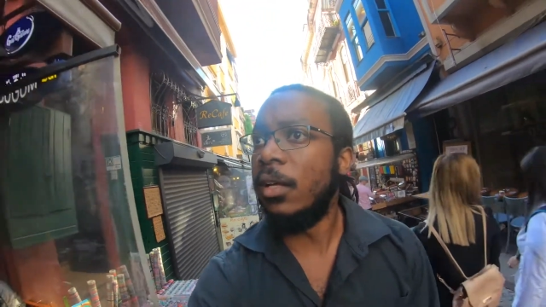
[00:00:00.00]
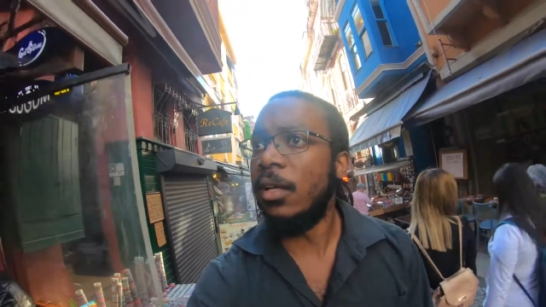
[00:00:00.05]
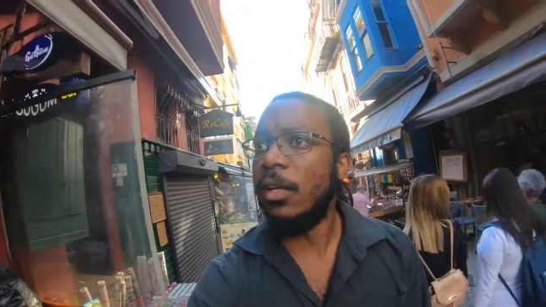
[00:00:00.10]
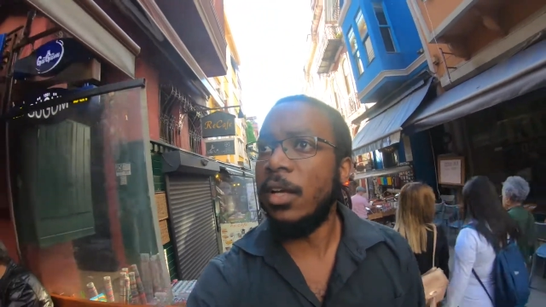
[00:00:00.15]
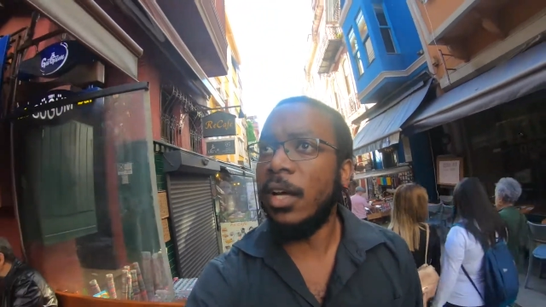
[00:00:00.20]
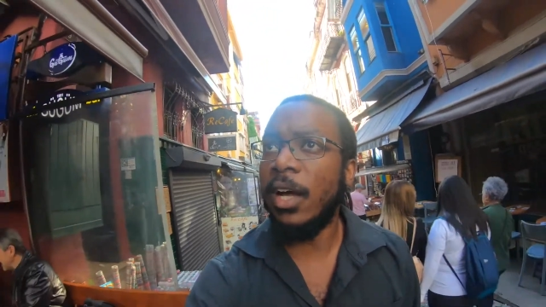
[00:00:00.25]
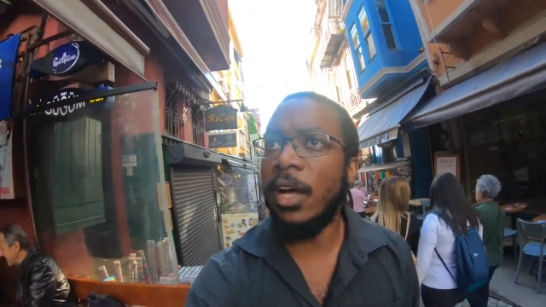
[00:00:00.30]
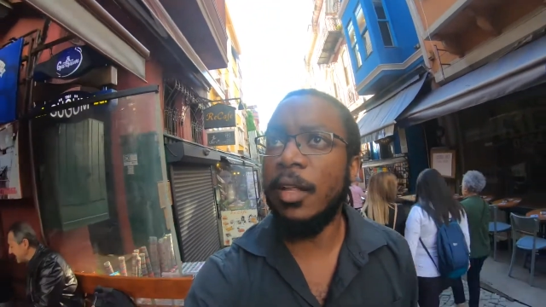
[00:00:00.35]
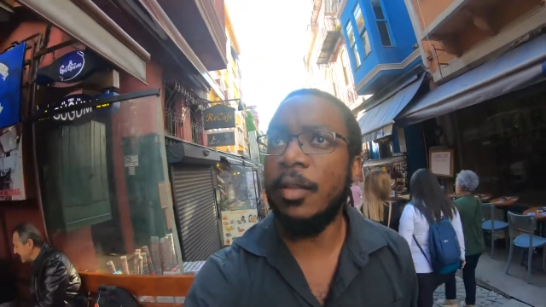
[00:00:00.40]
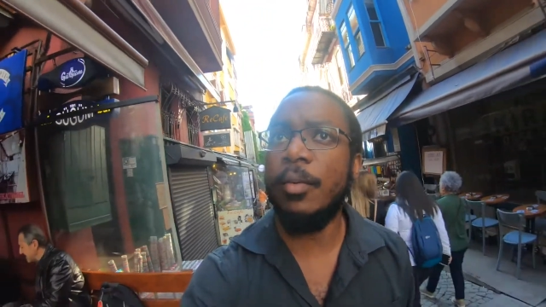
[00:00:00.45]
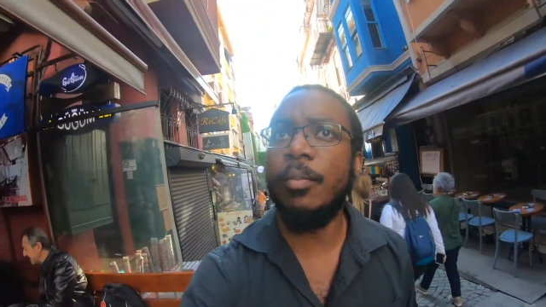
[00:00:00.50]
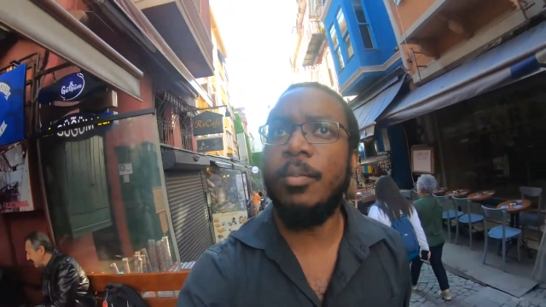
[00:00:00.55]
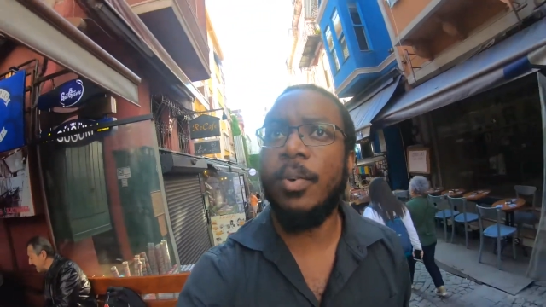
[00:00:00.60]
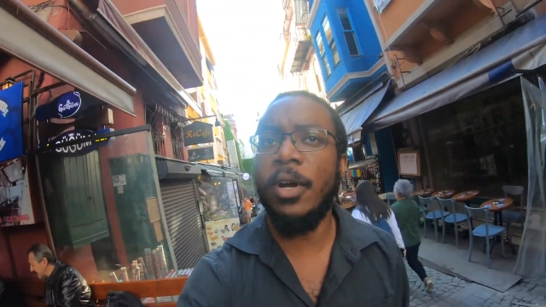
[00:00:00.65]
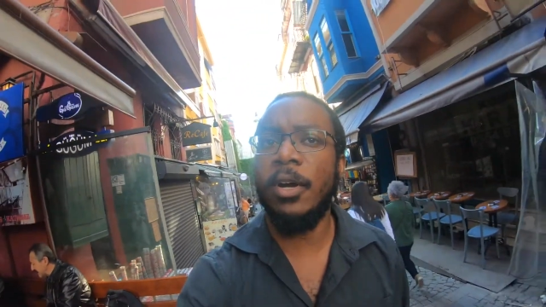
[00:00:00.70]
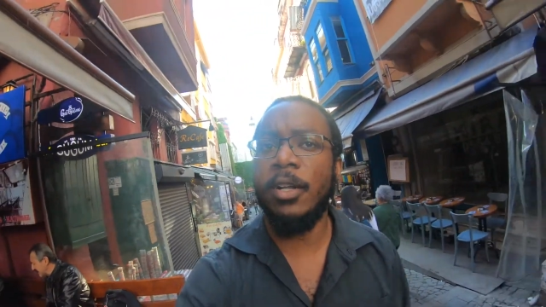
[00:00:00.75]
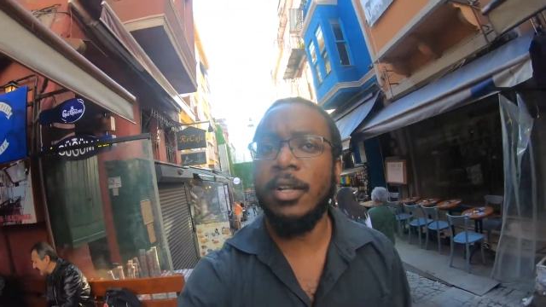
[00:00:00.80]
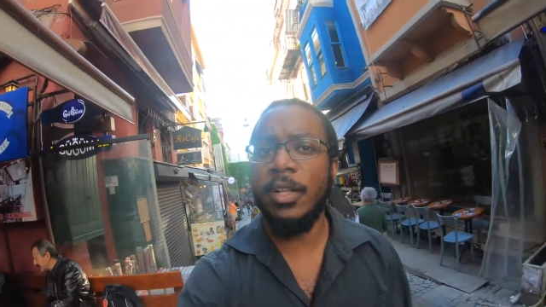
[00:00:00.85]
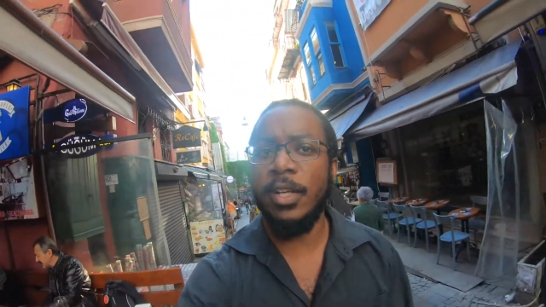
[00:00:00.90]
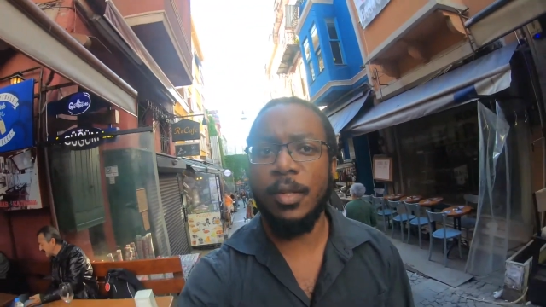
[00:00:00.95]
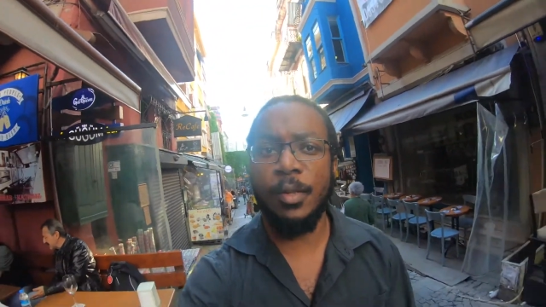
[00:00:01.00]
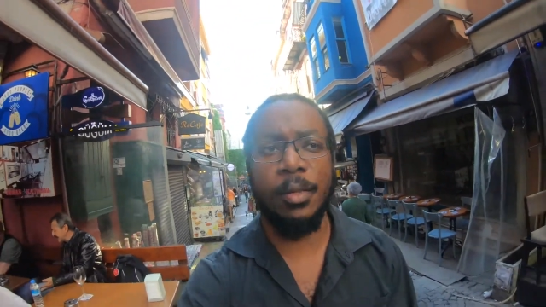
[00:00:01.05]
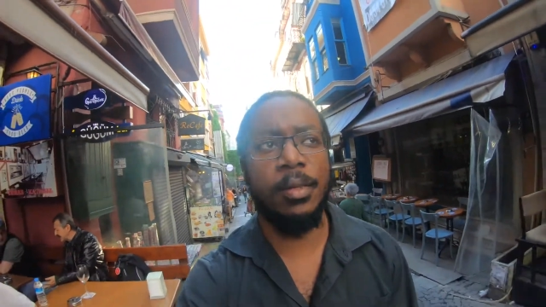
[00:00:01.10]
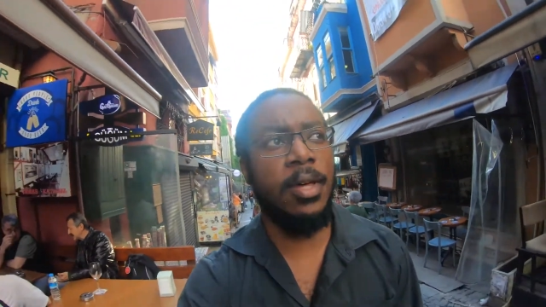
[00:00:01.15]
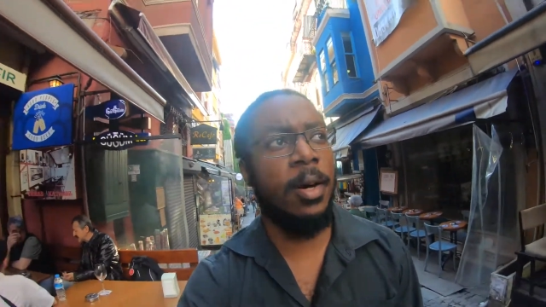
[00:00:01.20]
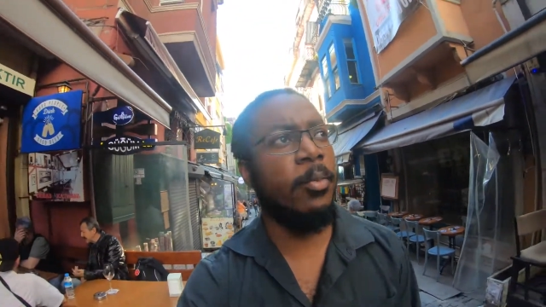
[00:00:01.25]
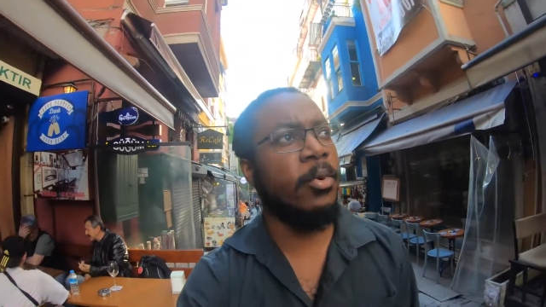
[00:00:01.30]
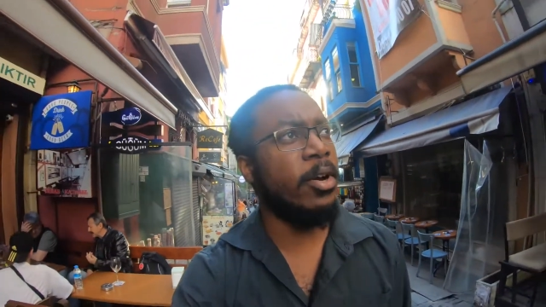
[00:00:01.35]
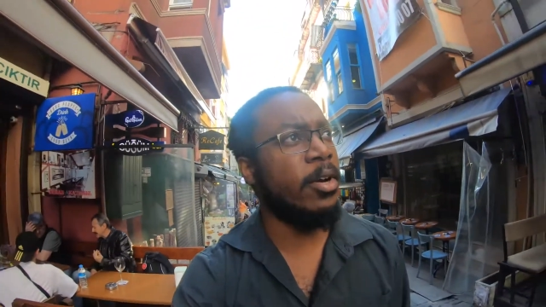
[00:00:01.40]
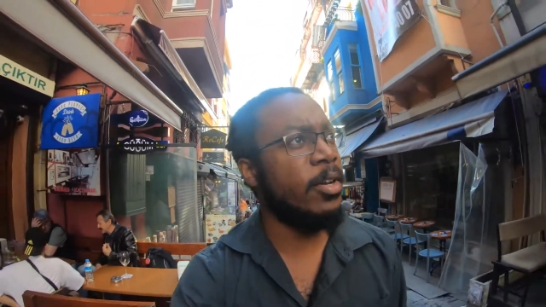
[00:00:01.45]
yeah, apparently it's
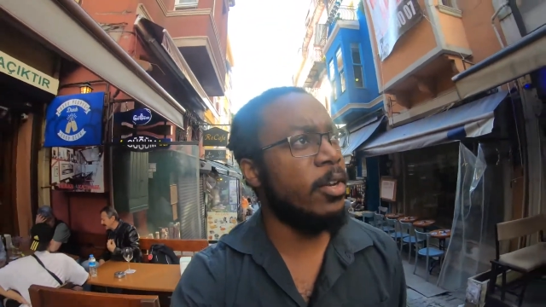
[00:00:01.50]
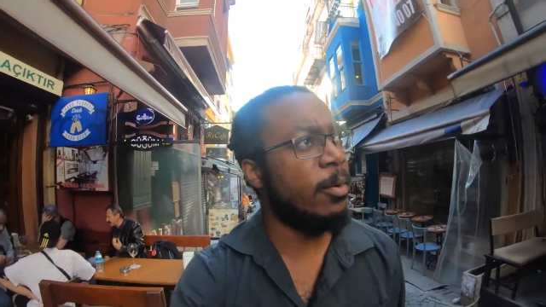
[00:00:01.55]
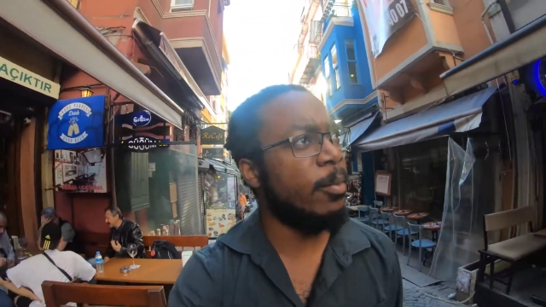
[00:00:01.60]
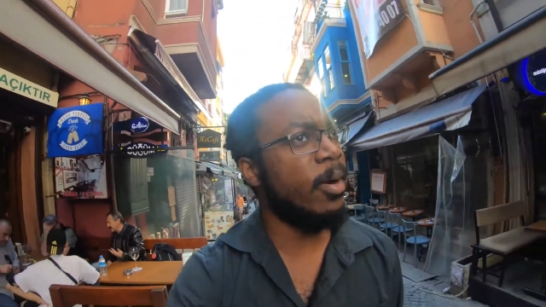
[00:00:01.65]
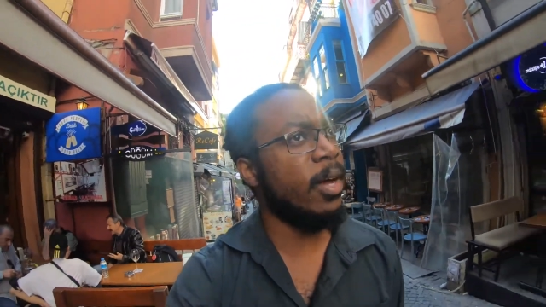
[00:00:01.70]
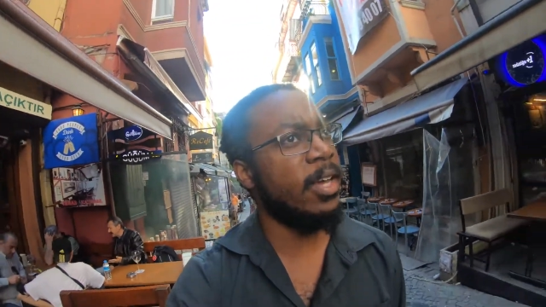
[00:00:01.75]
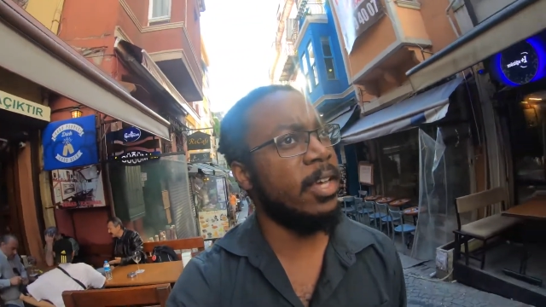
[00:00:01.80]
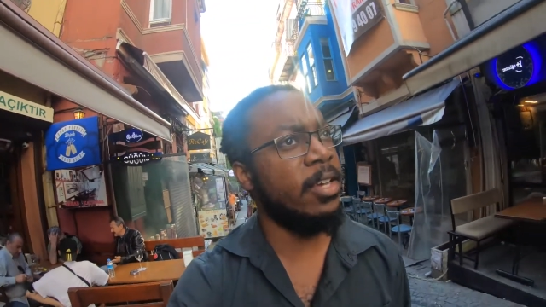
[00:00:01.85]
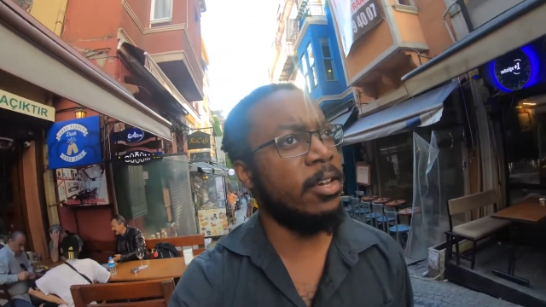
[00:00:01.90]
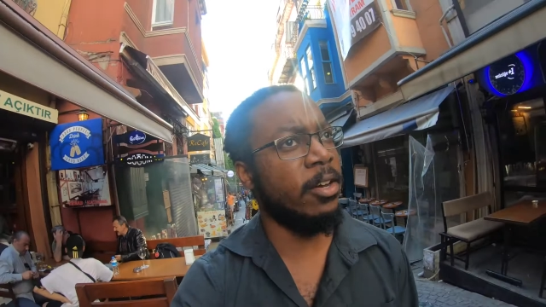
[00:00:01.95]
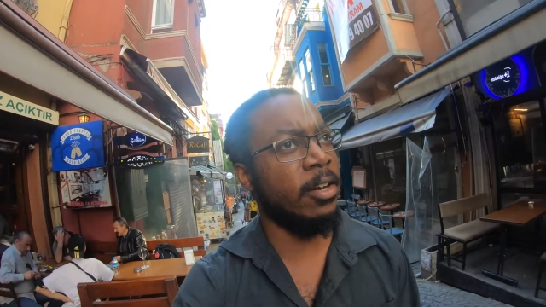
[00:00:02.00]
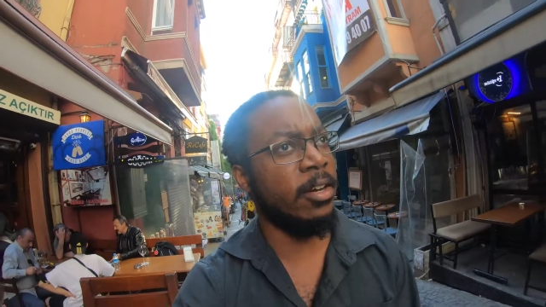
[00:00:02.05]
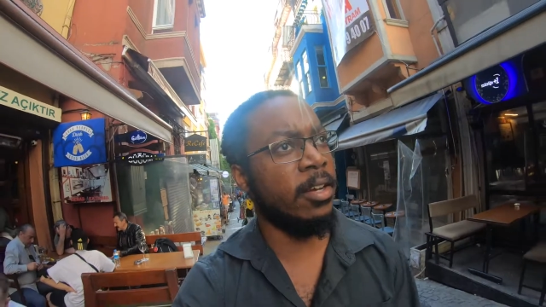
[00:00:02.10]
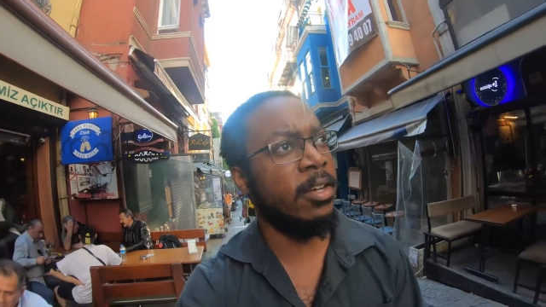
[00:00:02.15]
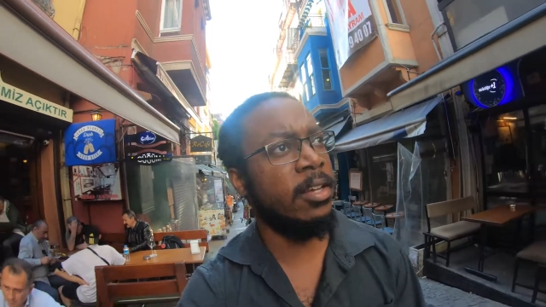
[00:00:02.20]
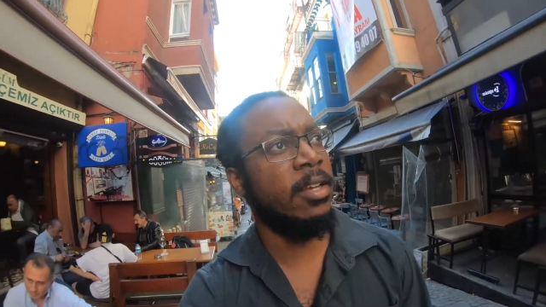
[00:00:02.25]
somewhere nearby here.